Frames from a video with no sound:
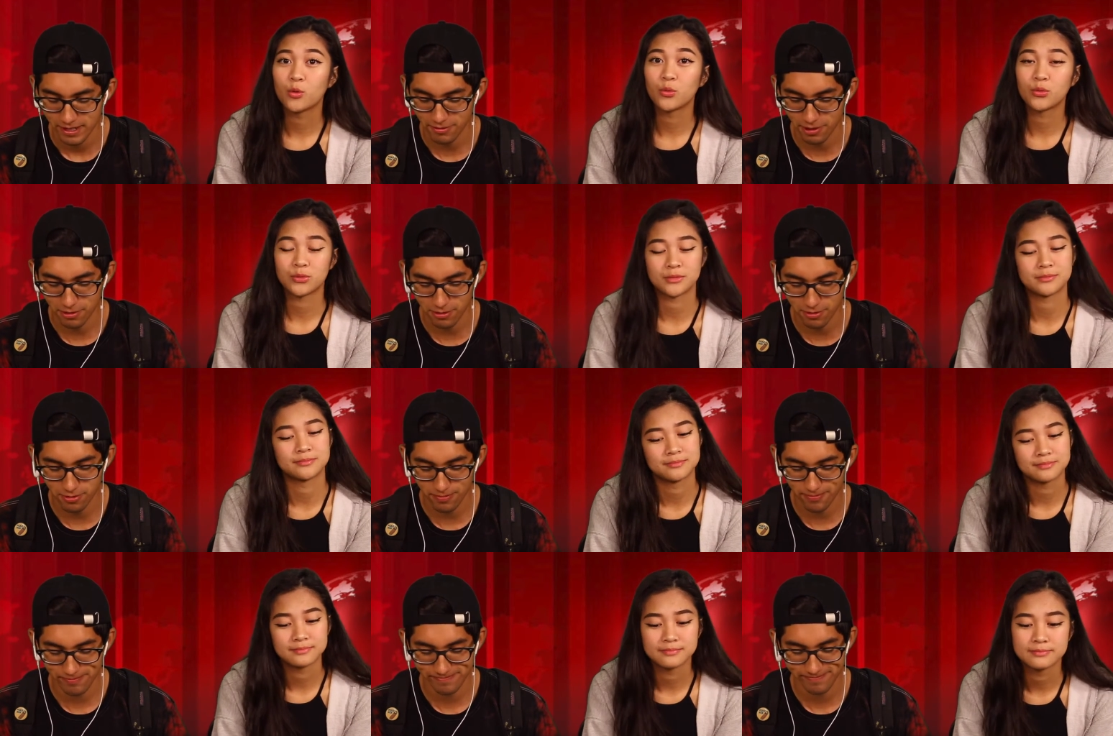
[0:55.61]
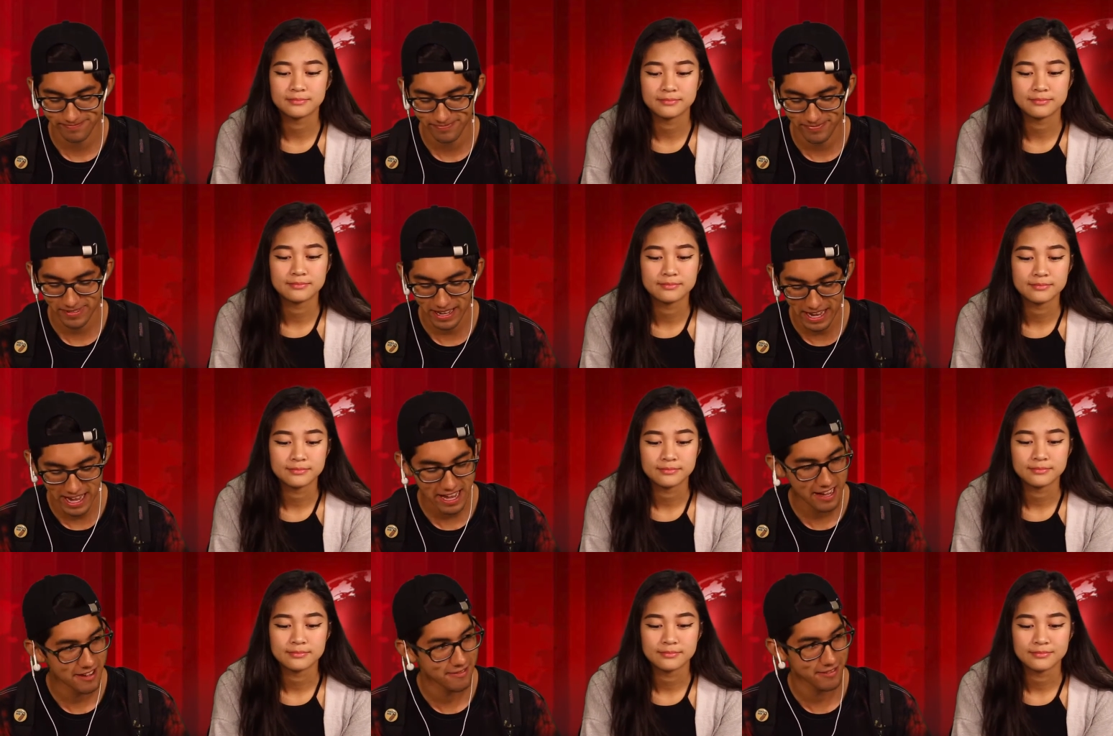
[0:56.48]
Speaker 1: We will
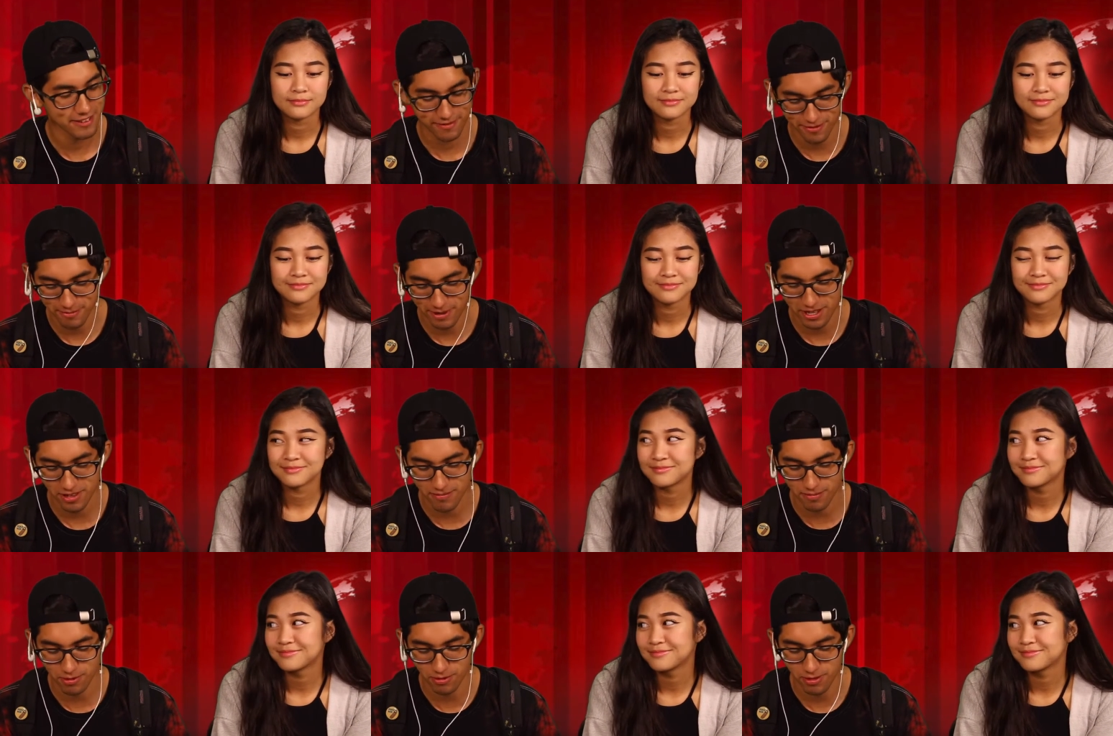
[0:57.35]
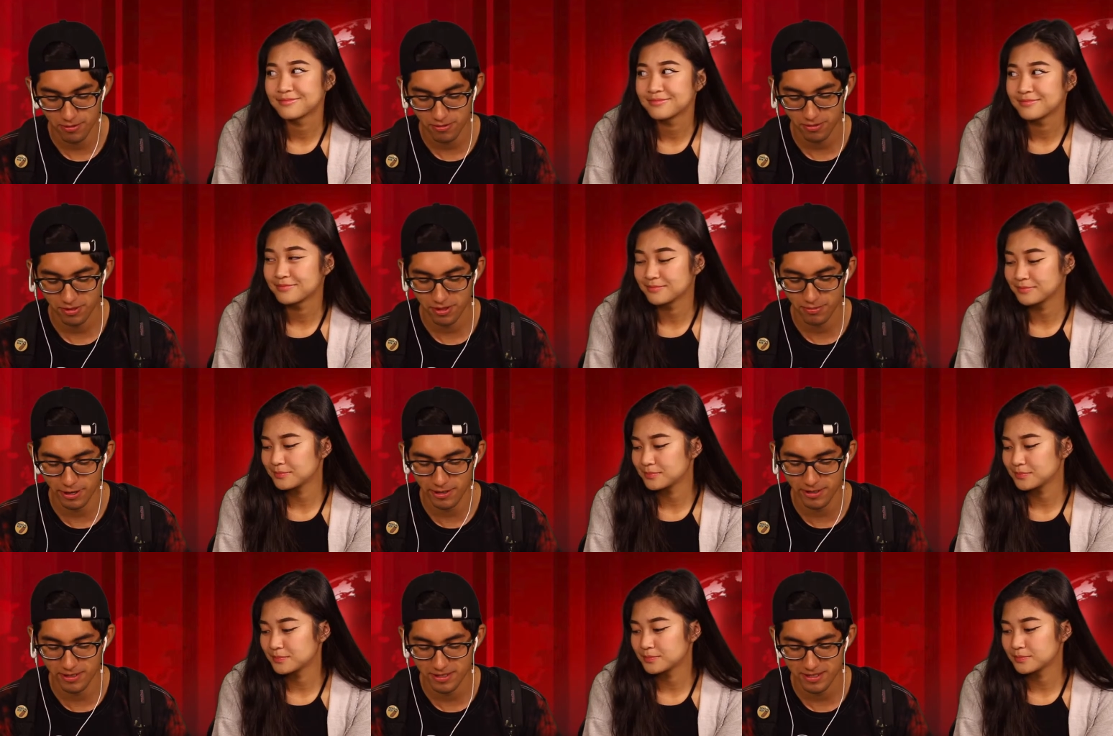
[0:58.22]
have information booths from the
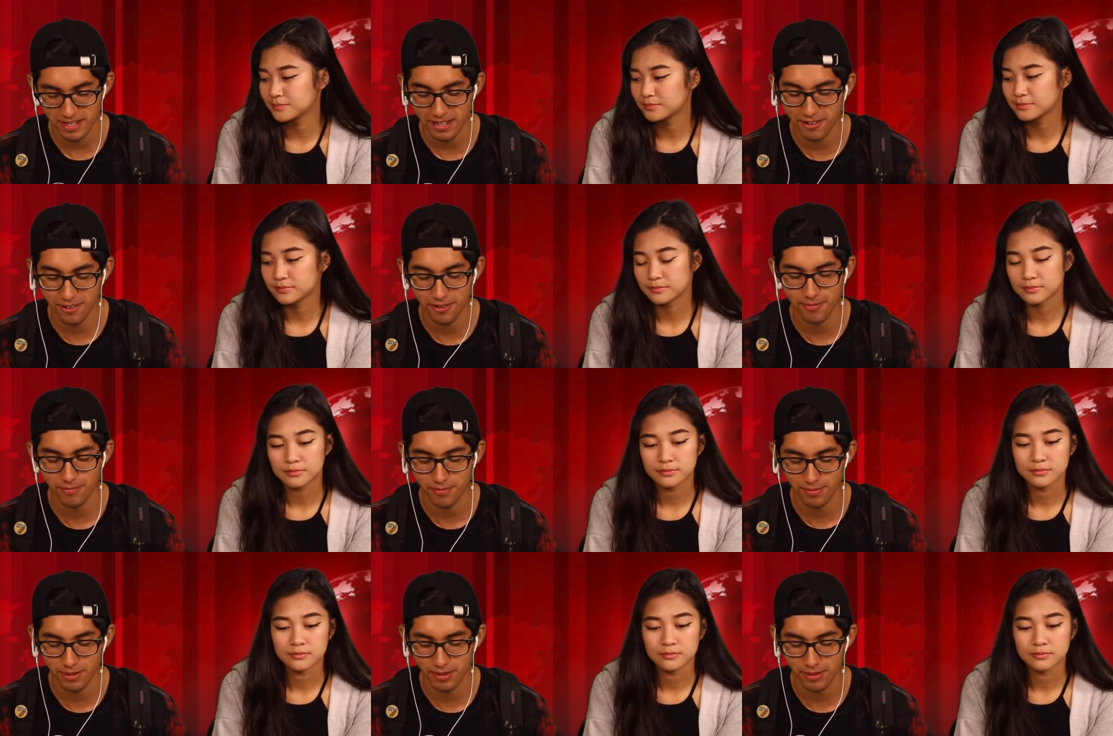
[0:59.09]
Parent Center,